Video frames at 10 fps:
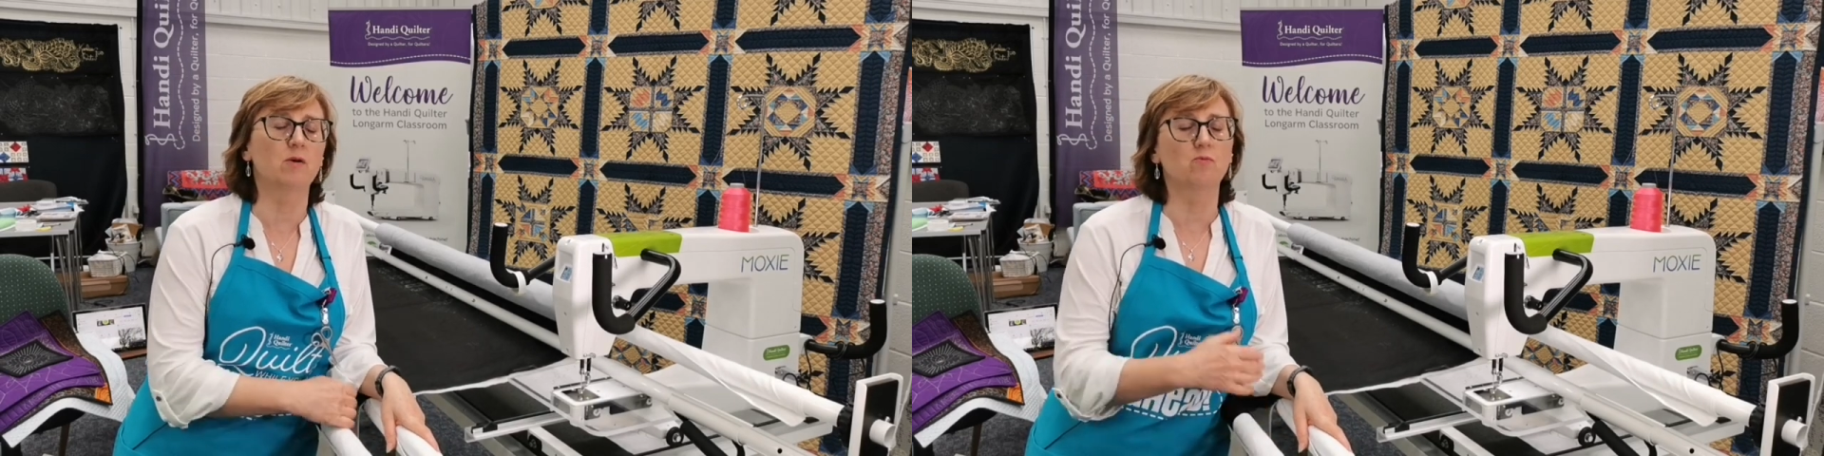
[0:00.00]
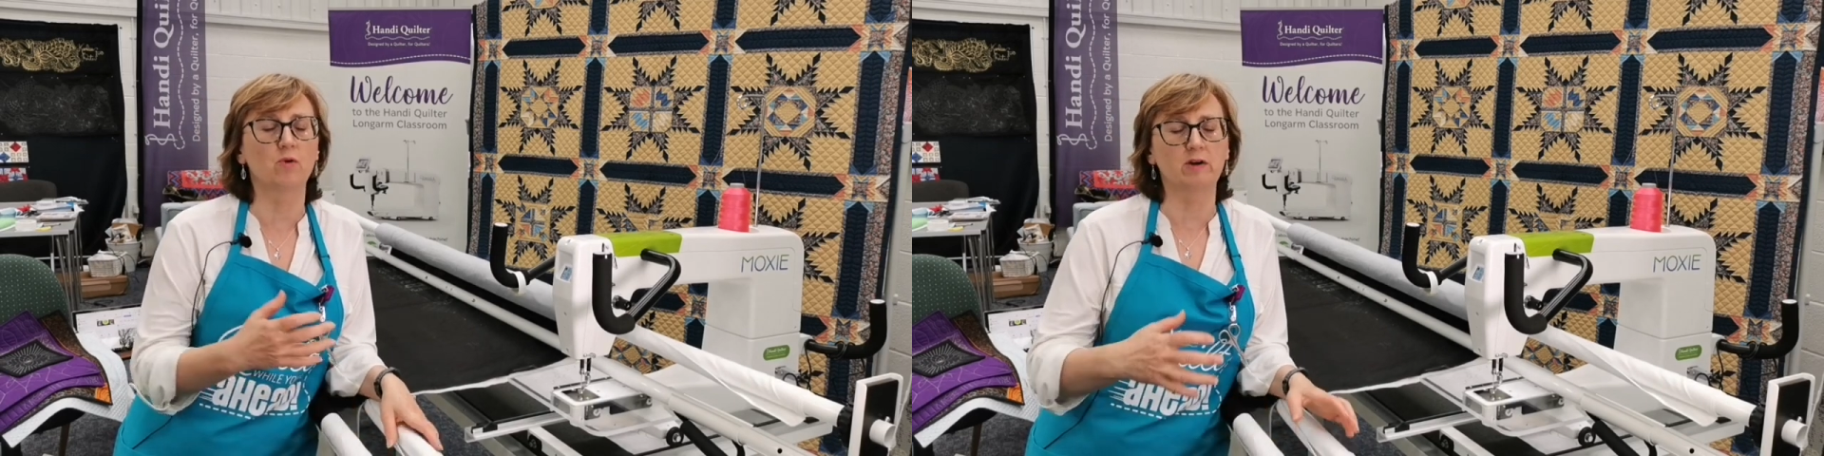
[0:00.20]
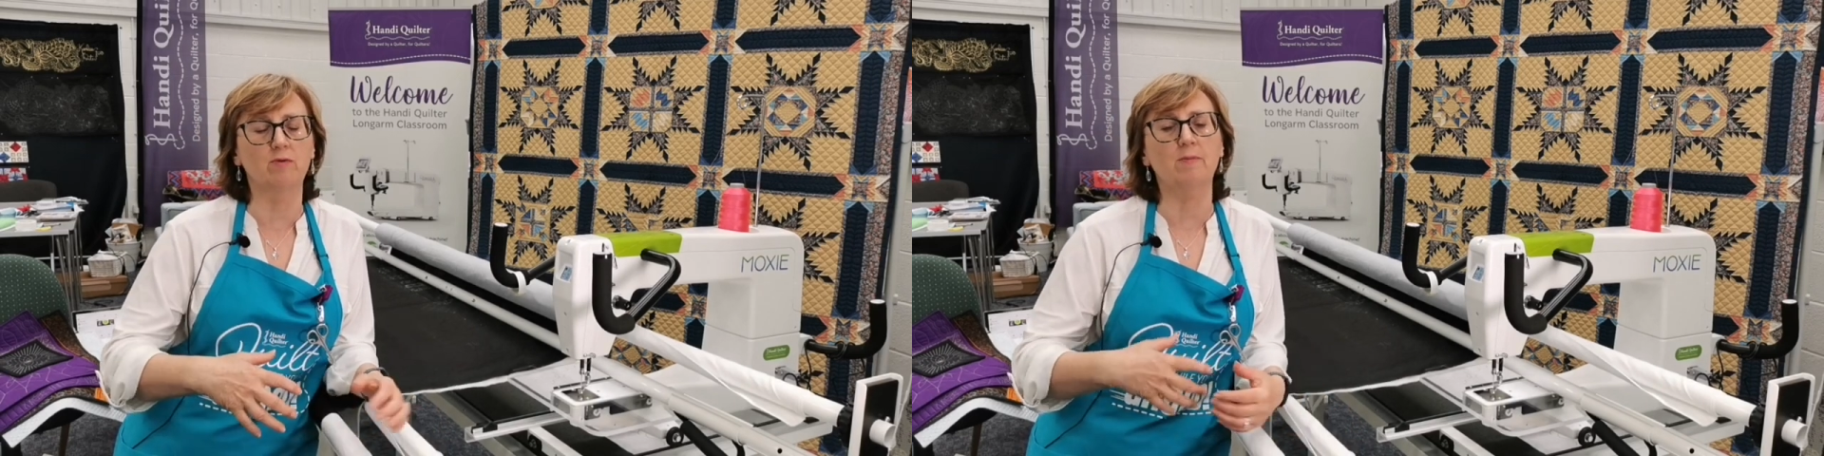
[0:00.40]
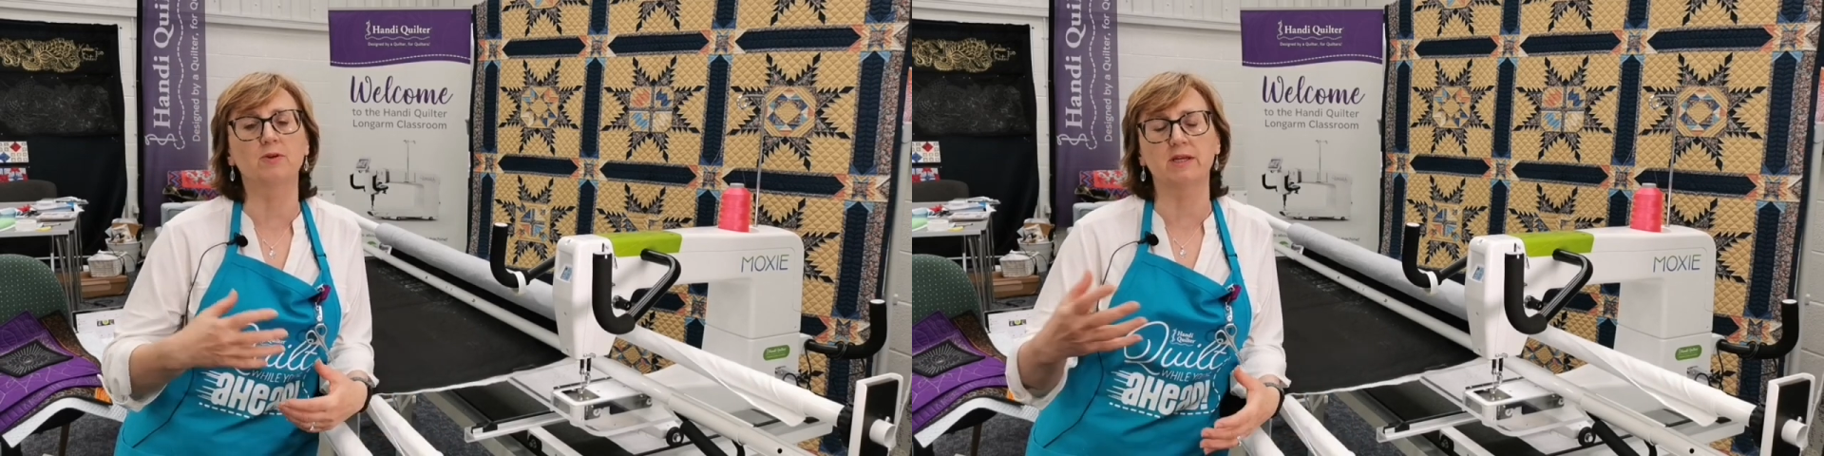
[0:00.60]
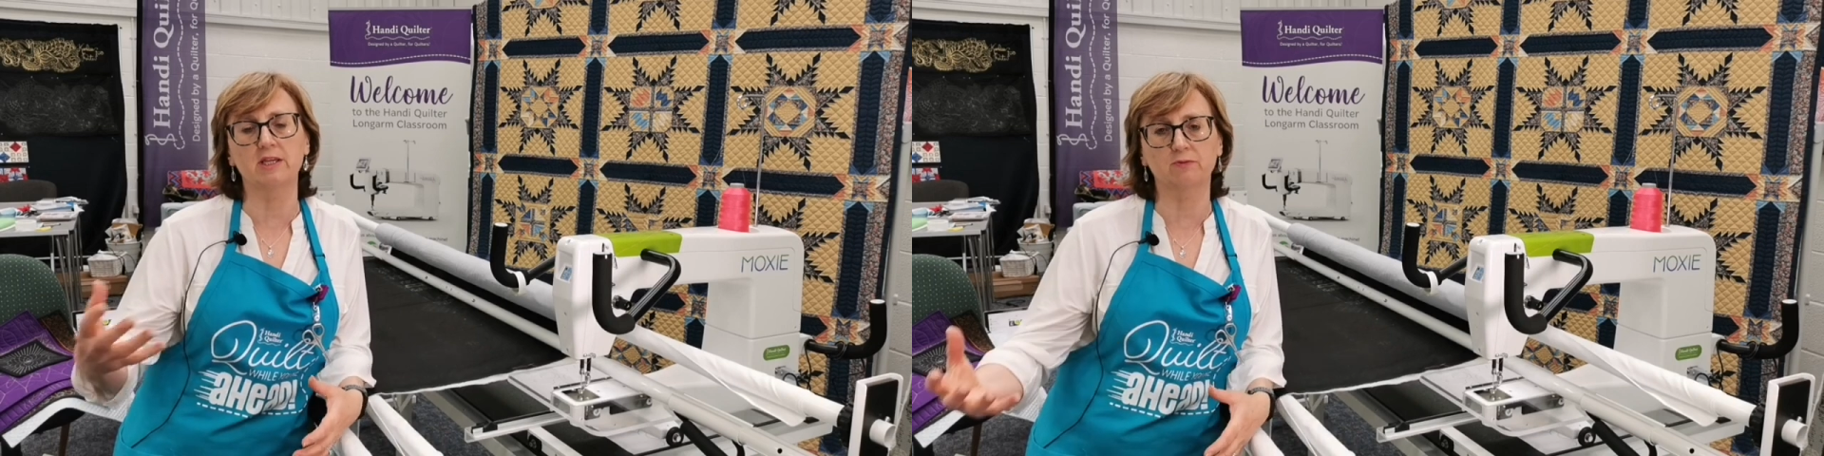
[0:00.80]
and what it
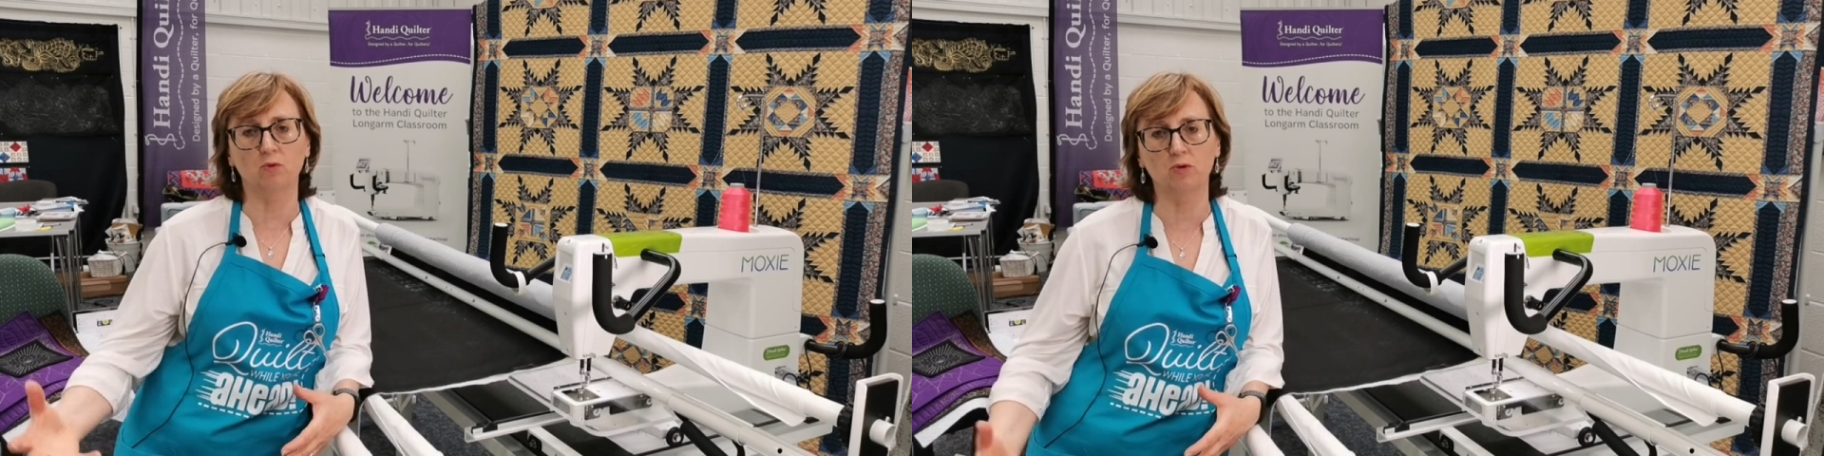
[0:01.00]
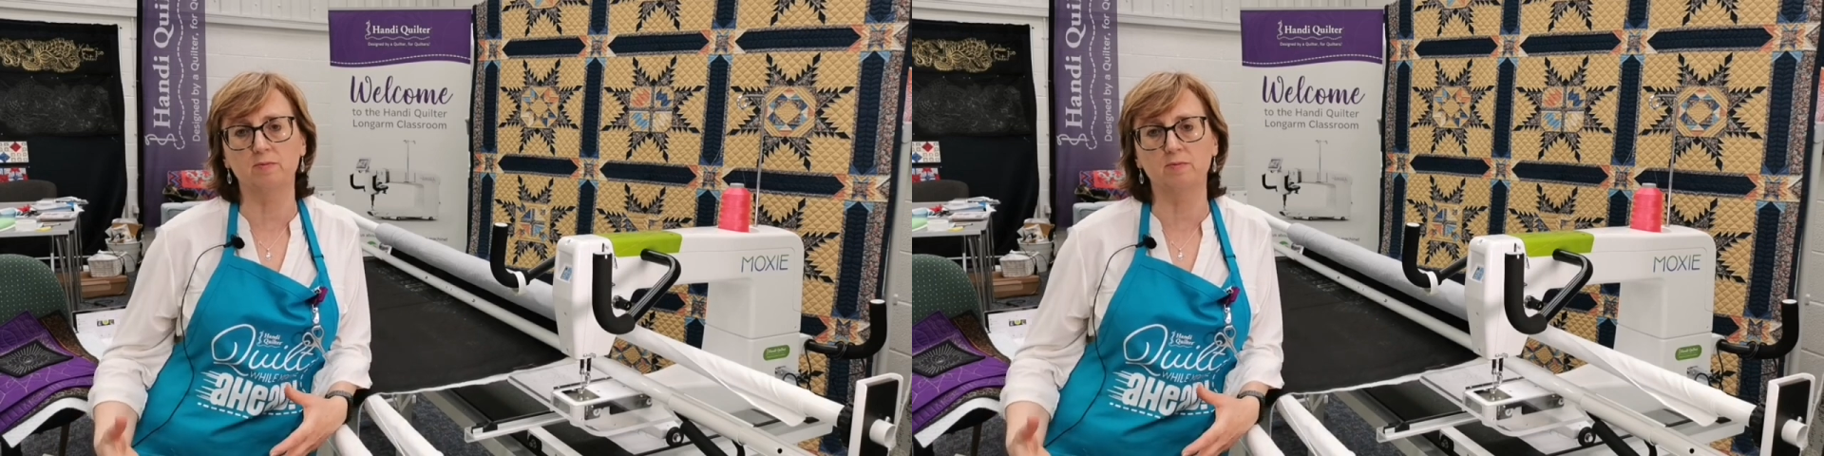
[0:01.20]
represents for all